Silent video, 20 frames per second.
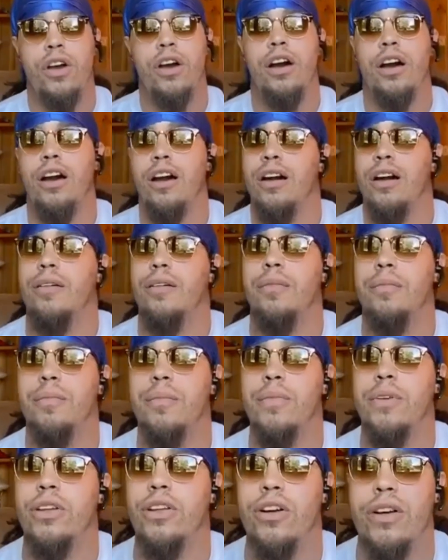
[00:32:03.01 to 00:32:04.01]

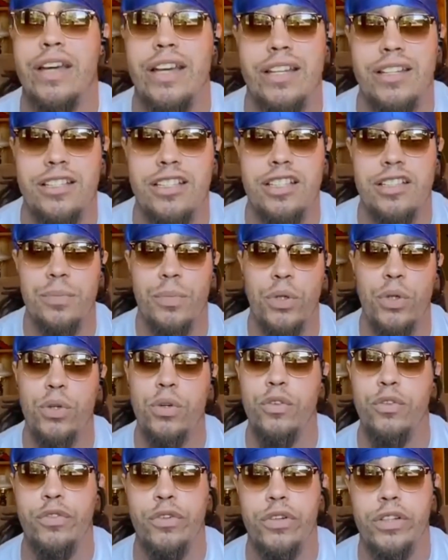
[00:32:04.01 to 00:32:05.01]
hitting
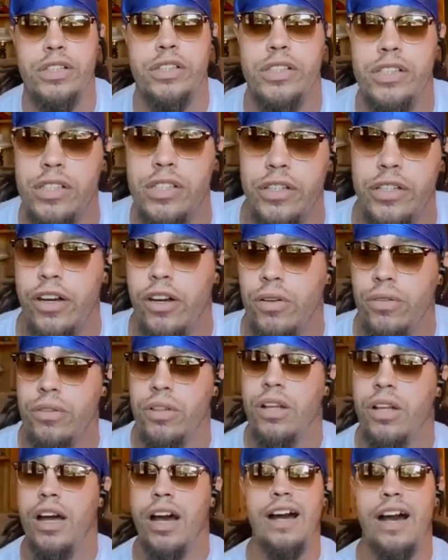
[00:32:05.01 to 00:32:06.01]
smooth ones, you
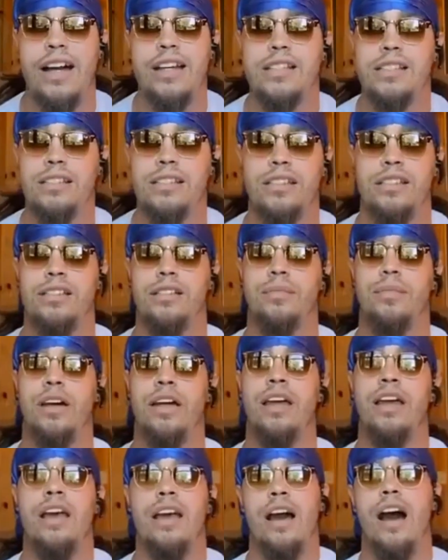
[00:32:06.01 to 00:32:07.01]
know, hustling
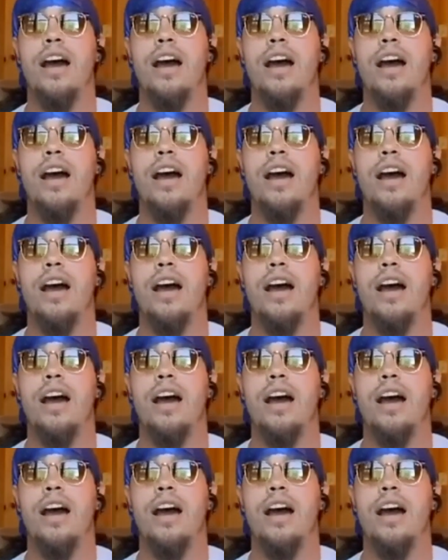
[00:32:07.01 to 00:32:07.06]
somebody.